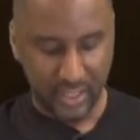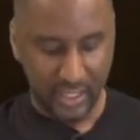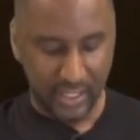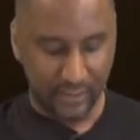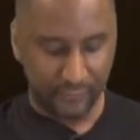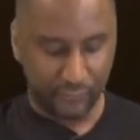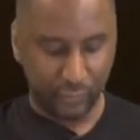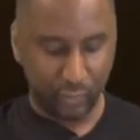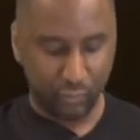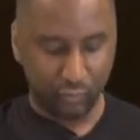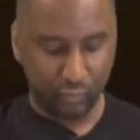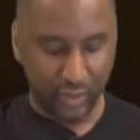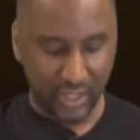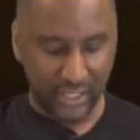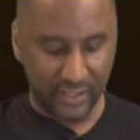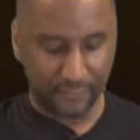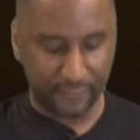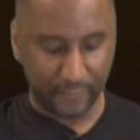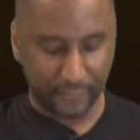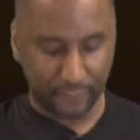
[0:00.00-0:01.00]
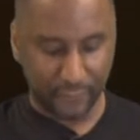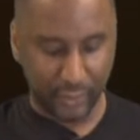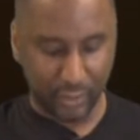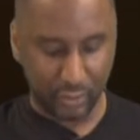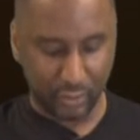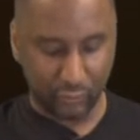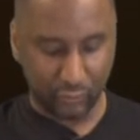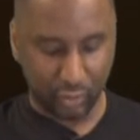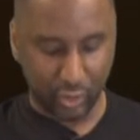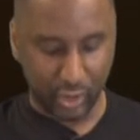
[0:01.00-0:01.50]
If you really
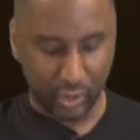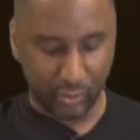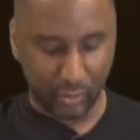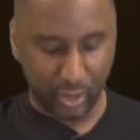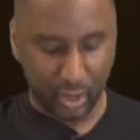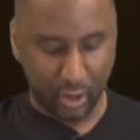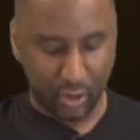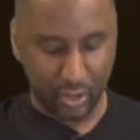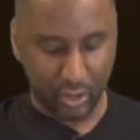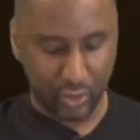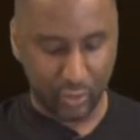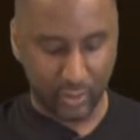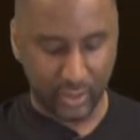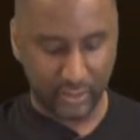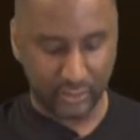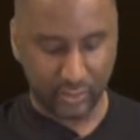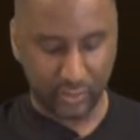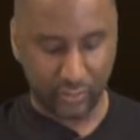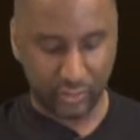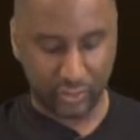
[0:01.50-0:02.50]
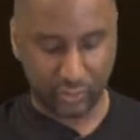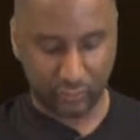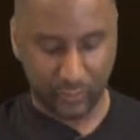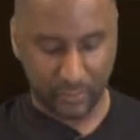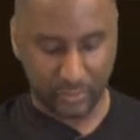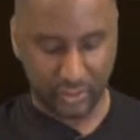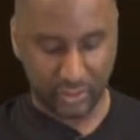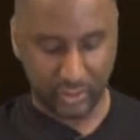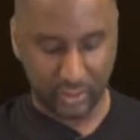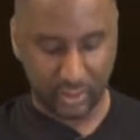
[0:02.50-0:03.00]
fulfill the royal law according to the
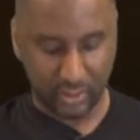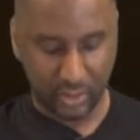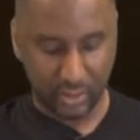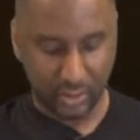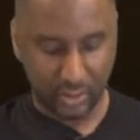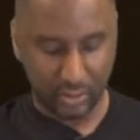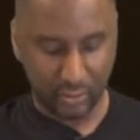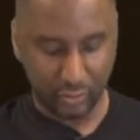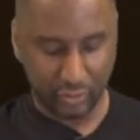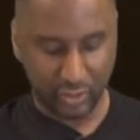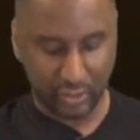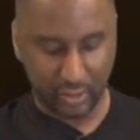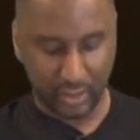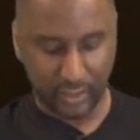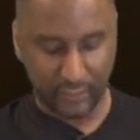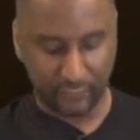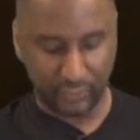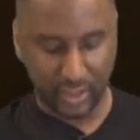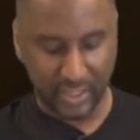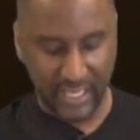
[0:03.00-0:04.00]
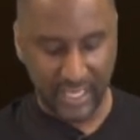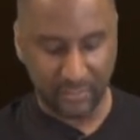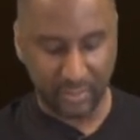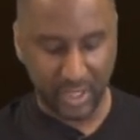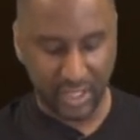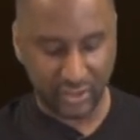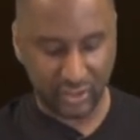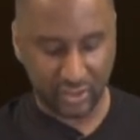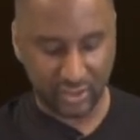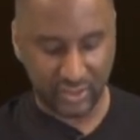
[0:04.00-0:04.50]
scripture, you shall love your neighbor
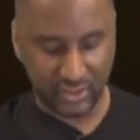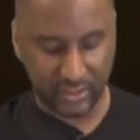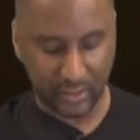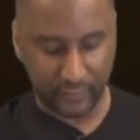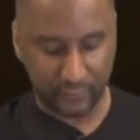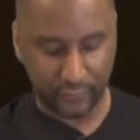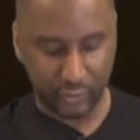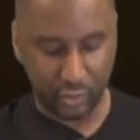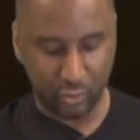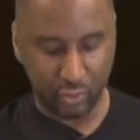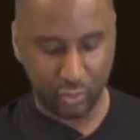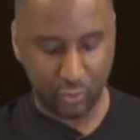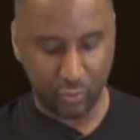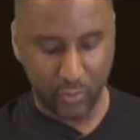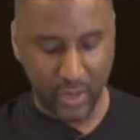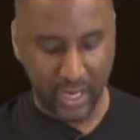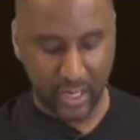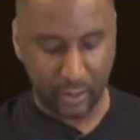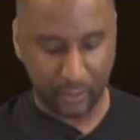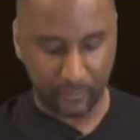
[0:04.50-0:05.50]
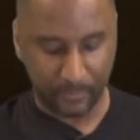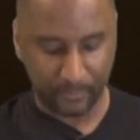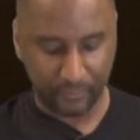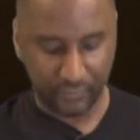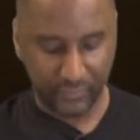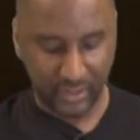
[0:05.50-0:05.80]
as yourself, you do well.